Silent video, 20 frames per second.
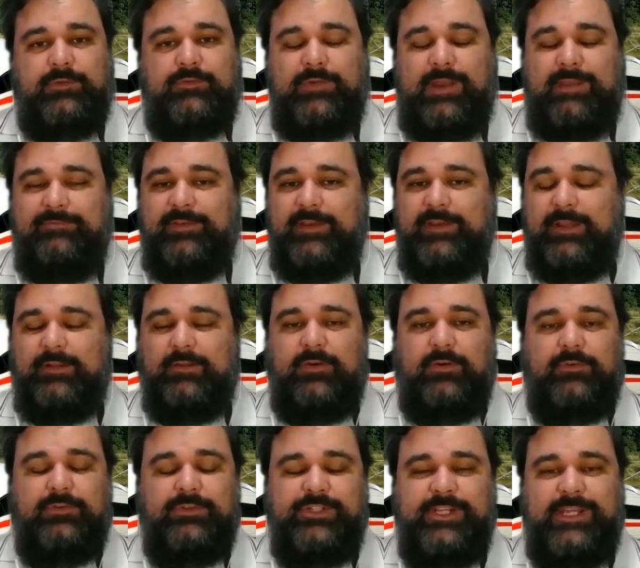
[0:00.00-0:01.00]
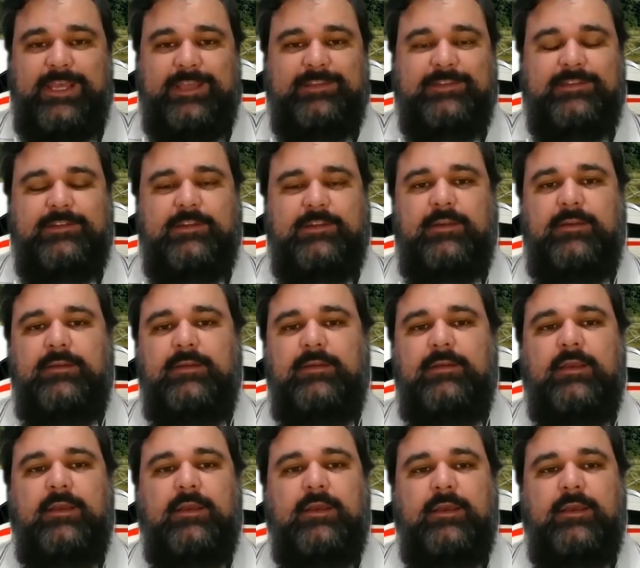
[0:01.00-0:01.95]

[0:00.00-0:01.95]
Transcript: traffic and congestion.